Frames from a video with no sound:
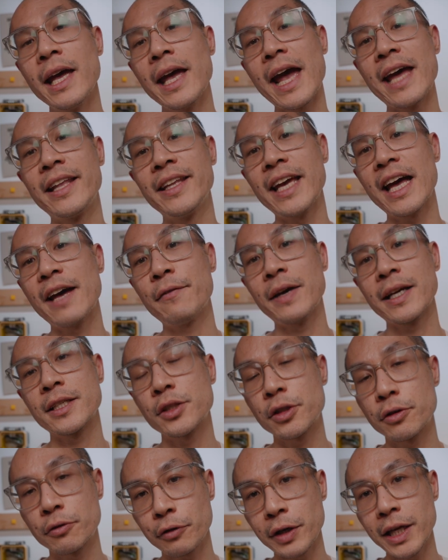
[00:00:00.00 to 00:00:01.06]
and the
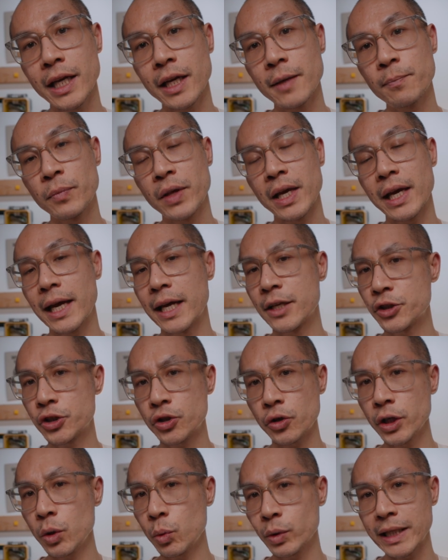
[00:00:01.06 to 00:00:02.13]
FX3 and
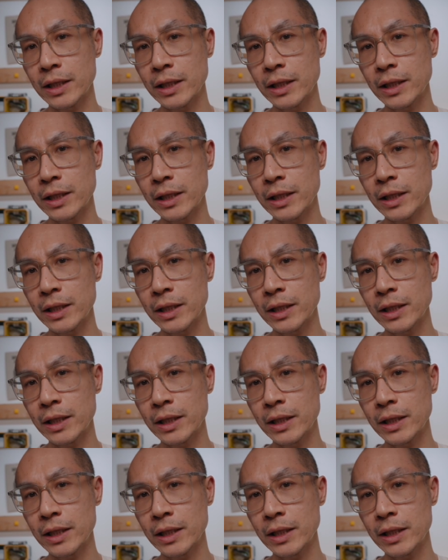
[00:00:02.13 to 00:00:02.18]
show you what